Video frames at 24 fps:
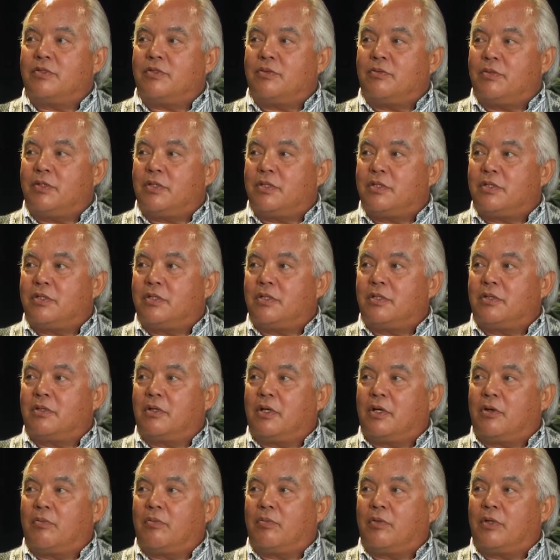we see
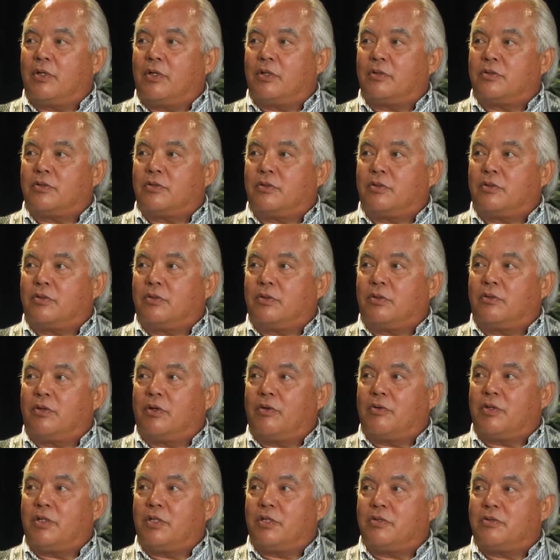
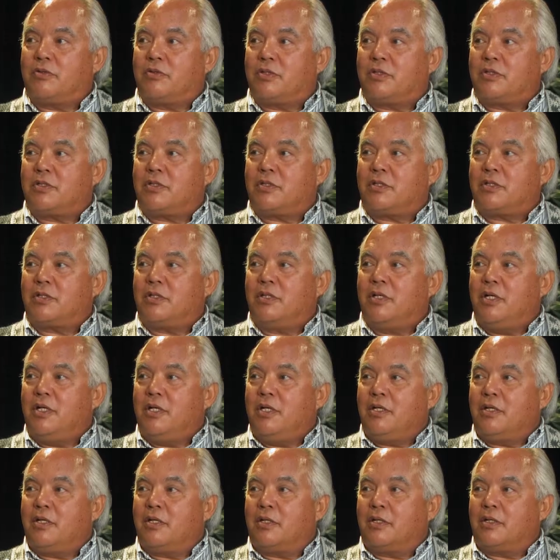growing interest and
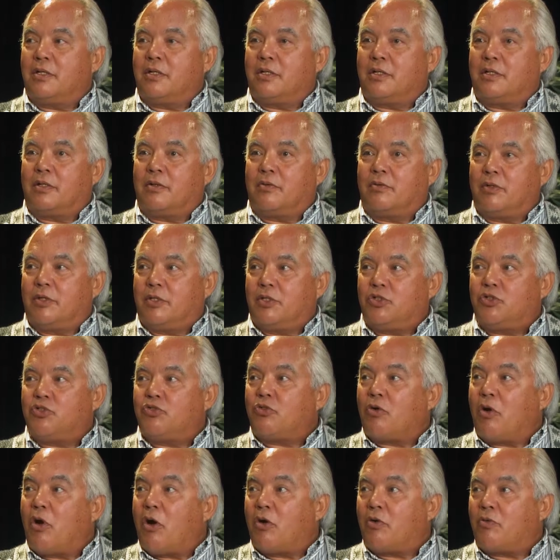a really
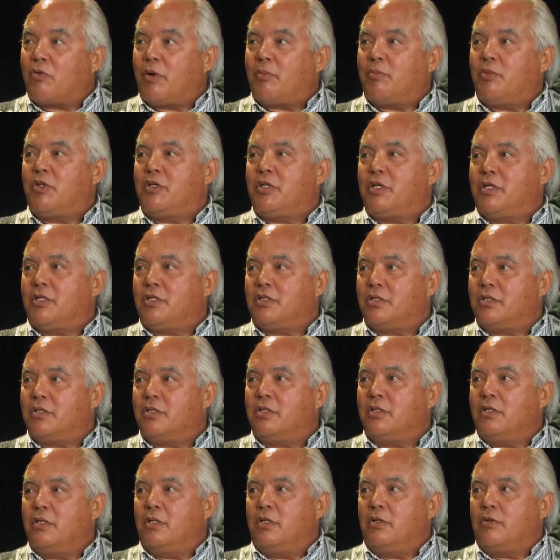strong reputation
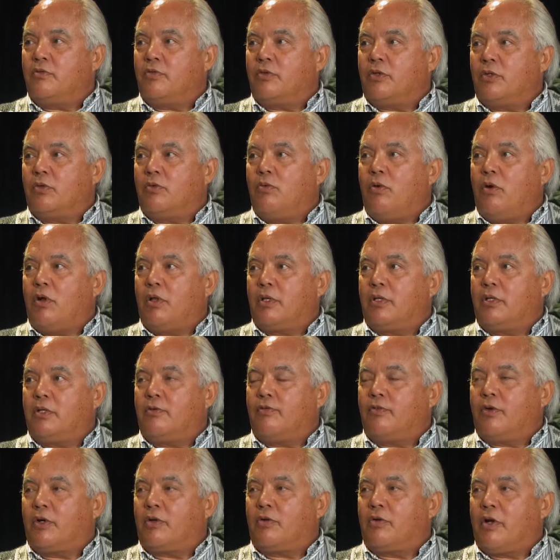for the quality
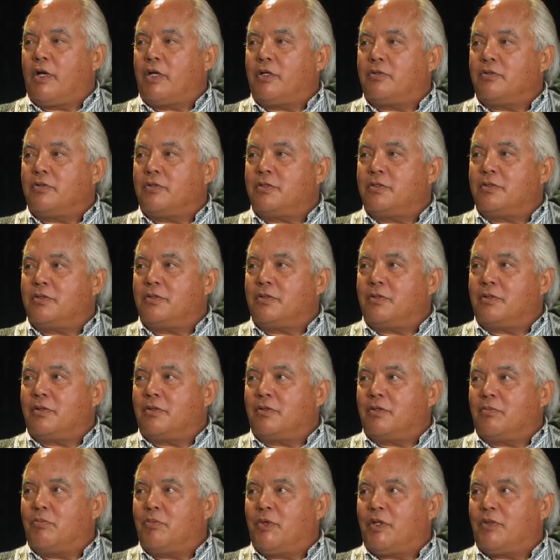of our graduates. You know,
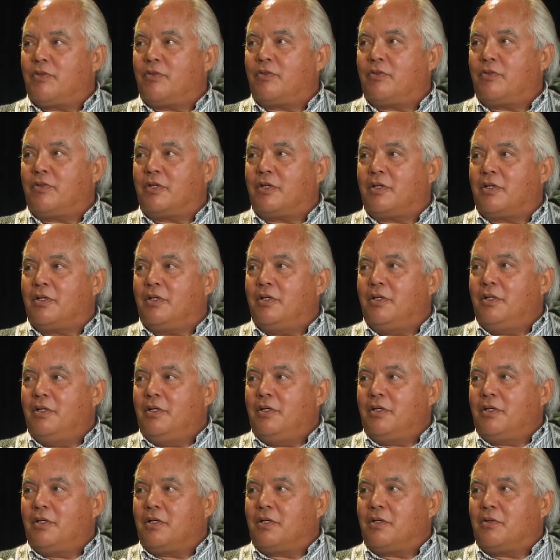the best
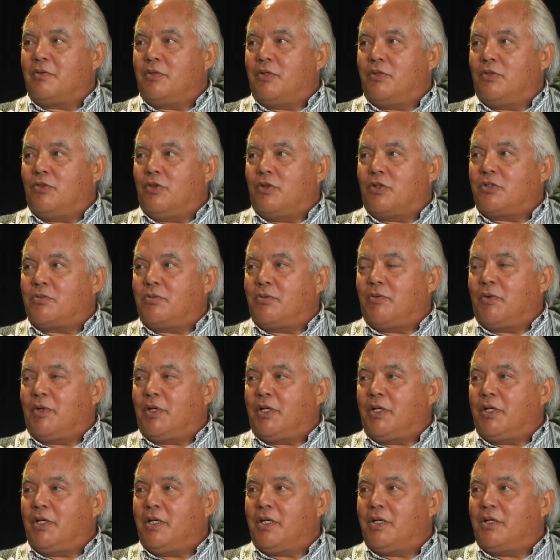endorsement we
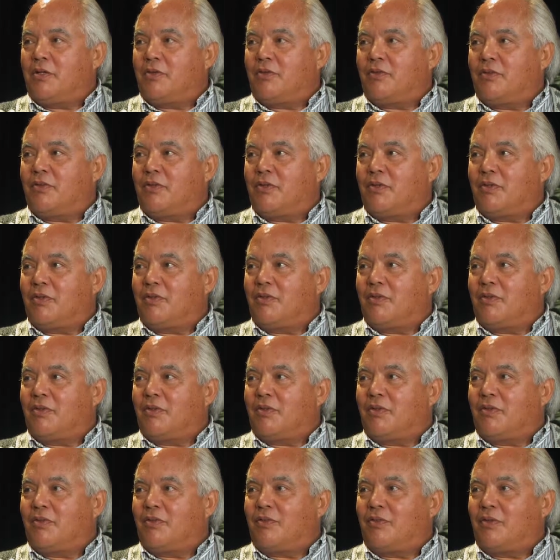can get is
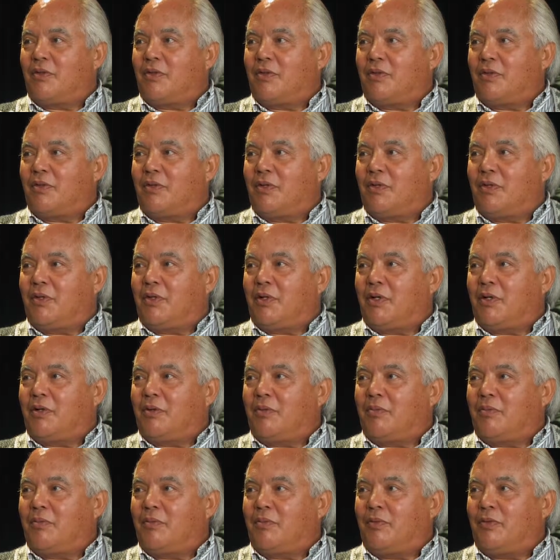
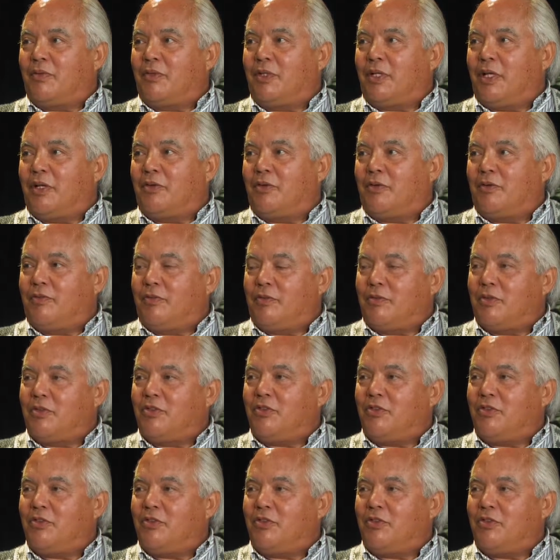not only from the